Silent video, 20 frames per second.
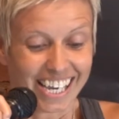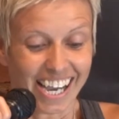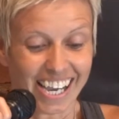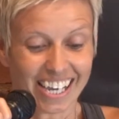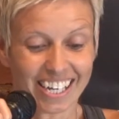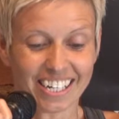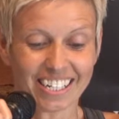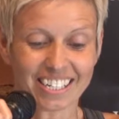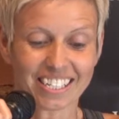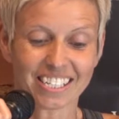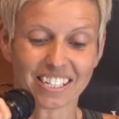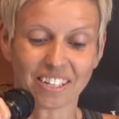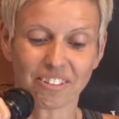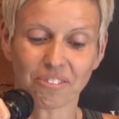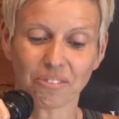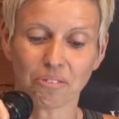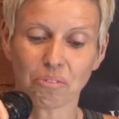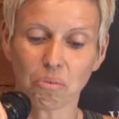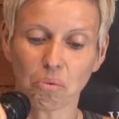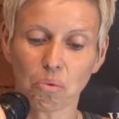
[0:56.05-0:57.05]
Uh,
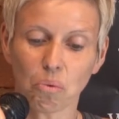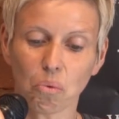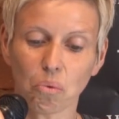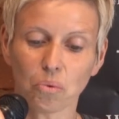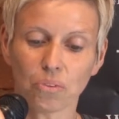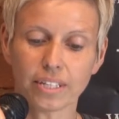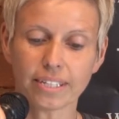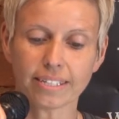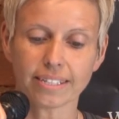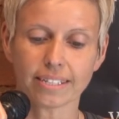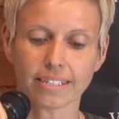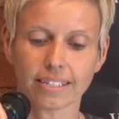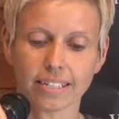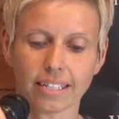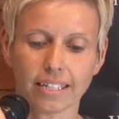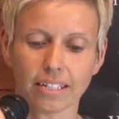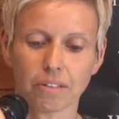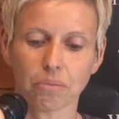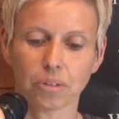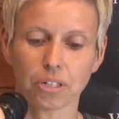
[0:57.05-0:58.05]
so this
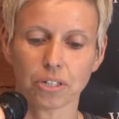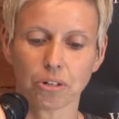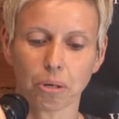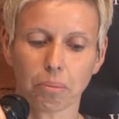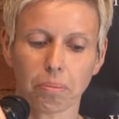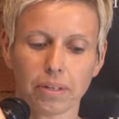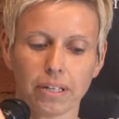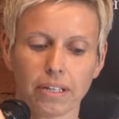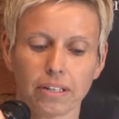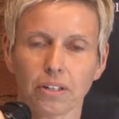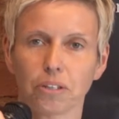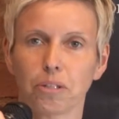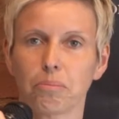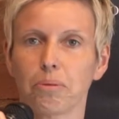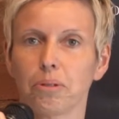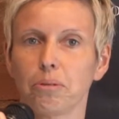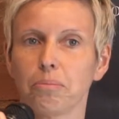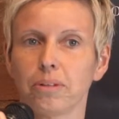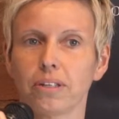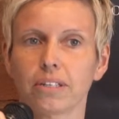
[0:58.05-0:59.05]
scene we're dropping in on the
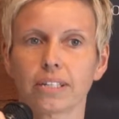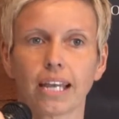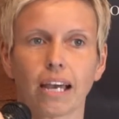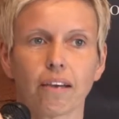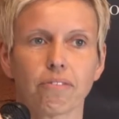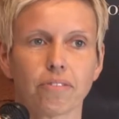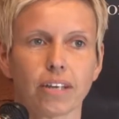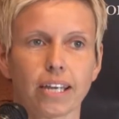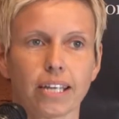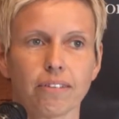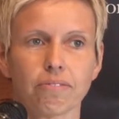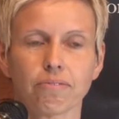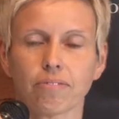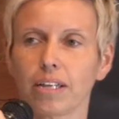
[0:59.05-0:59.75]
Bluebird Cafe,